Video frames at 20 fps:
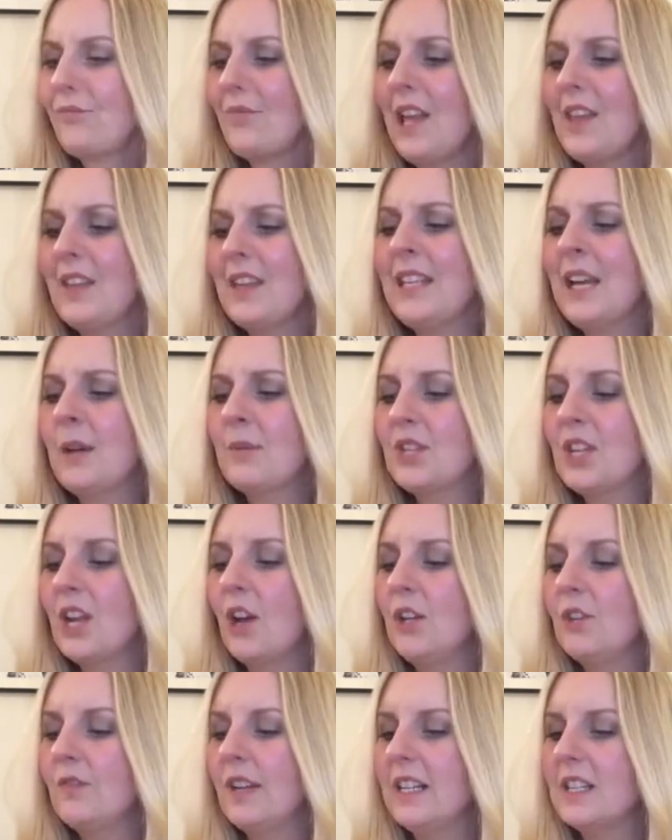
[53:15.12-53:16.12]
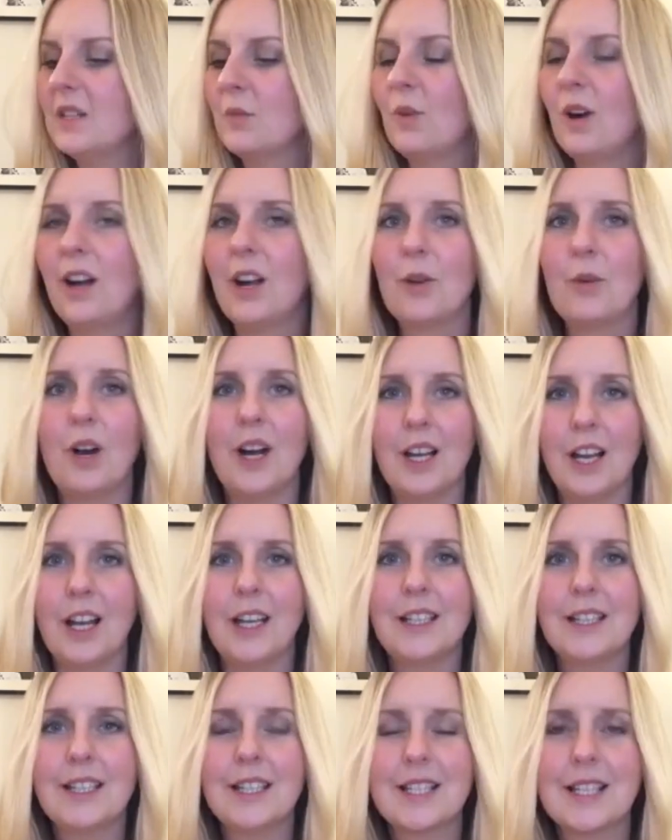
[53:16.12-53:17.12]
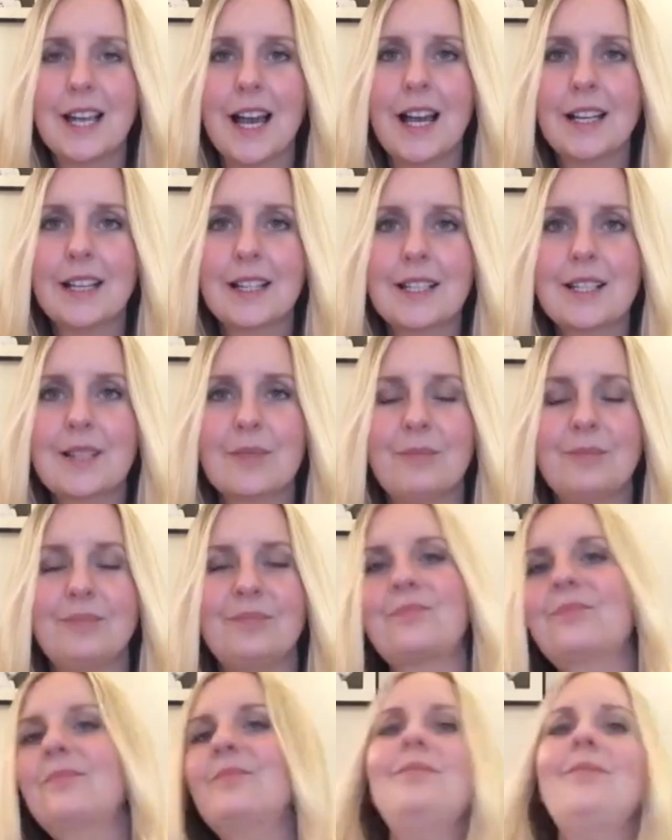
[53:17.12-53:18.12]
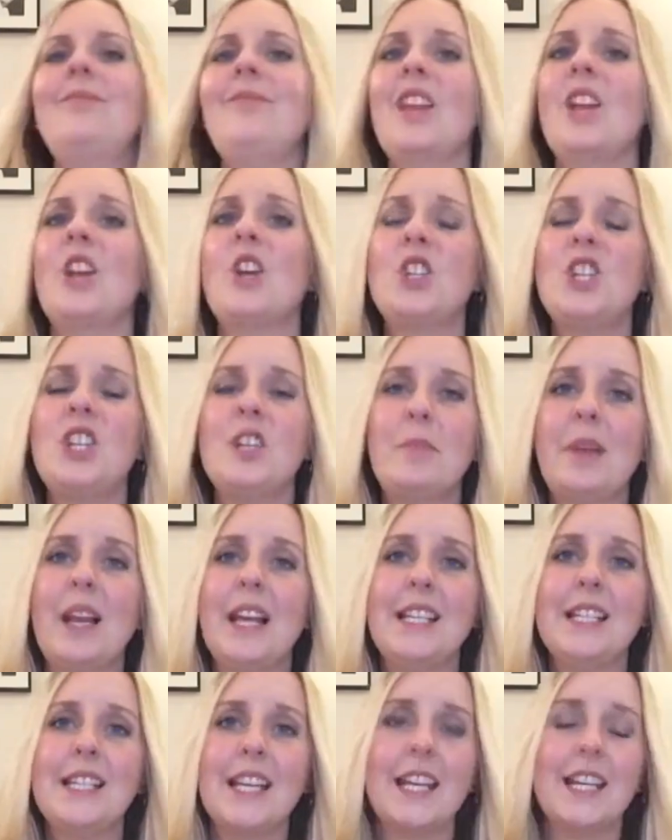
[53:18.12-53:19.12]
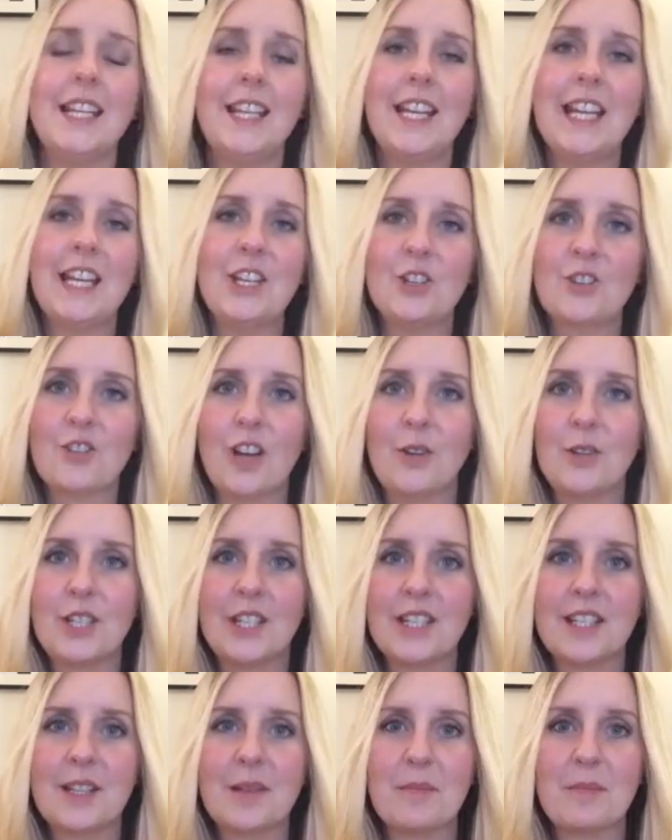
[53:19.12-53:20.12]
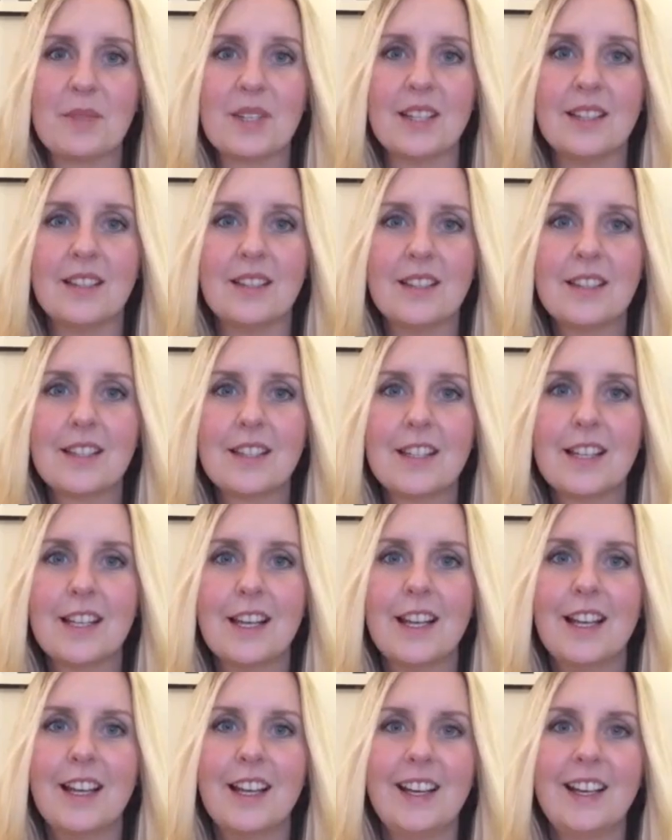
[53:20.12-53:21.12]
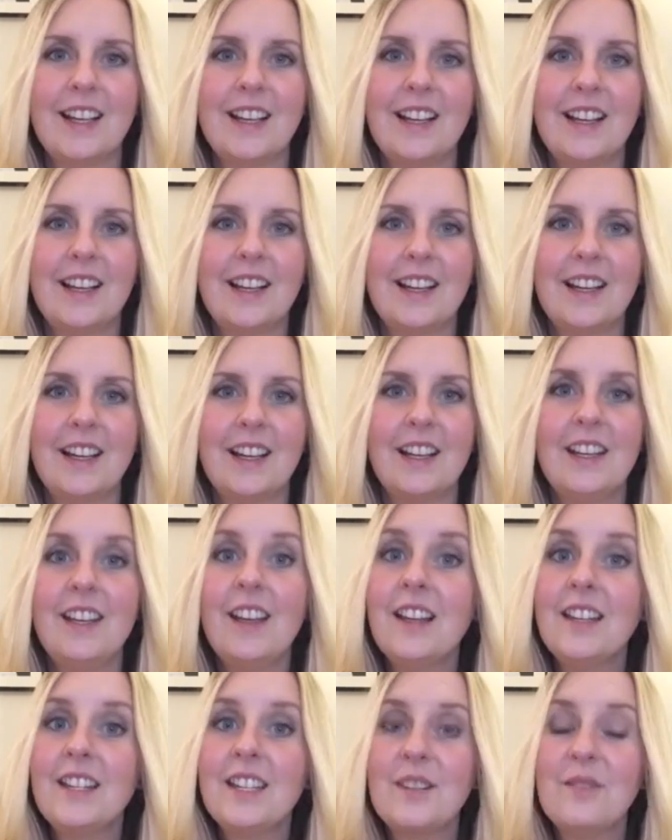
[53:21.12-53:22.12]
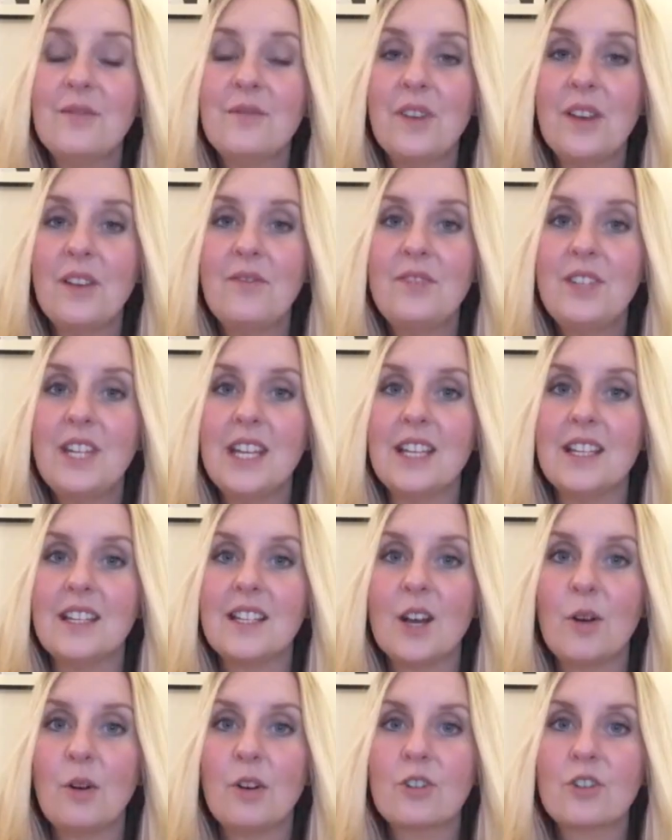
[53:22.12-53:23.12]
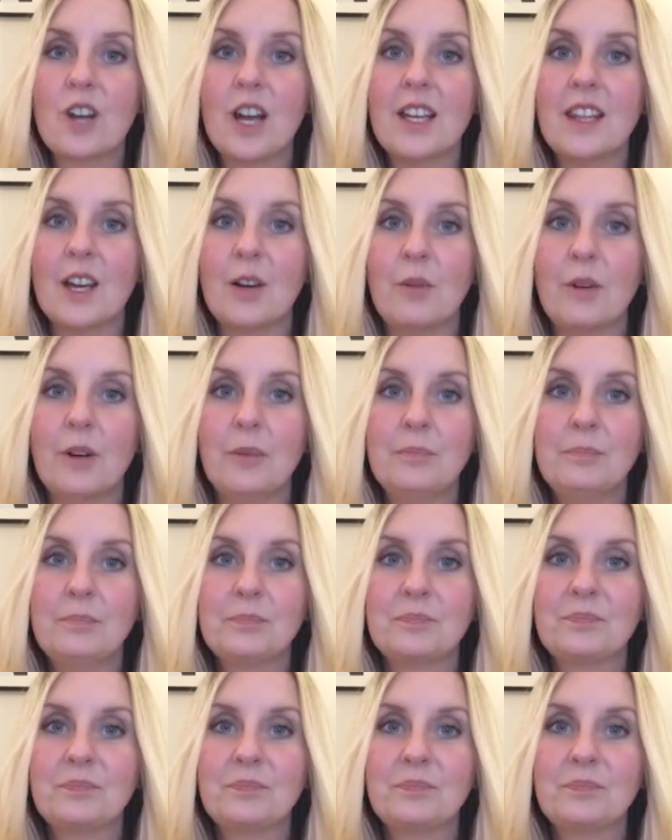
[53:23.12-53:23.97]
I think that was the only reason why I quite liked the sax because she plays it in the intro to The Simpsons. 1950s. Oh, I'll try that one.